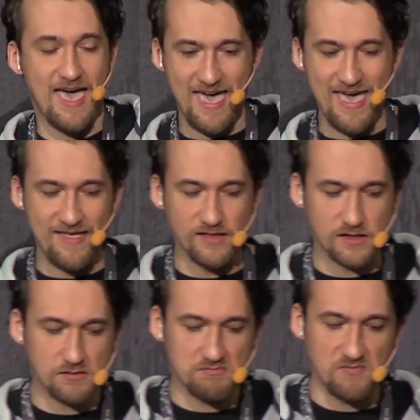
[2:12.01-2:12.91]
and
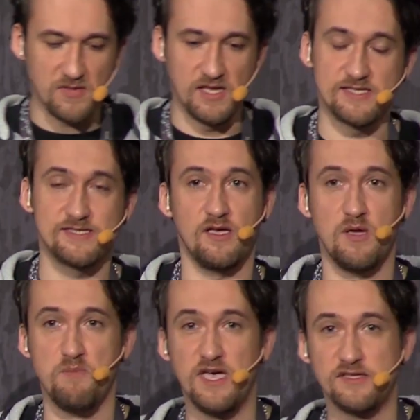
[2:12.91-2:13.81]
it's a
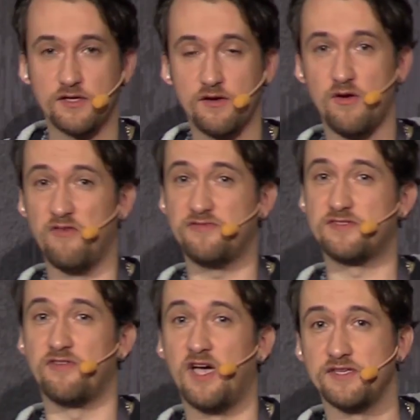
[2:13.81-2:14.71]
matter of
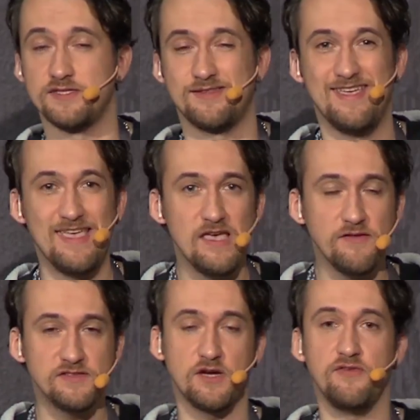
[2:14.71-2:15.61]
trust.
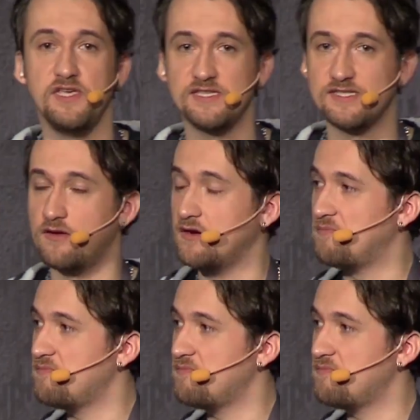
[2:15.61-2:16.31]
If there is a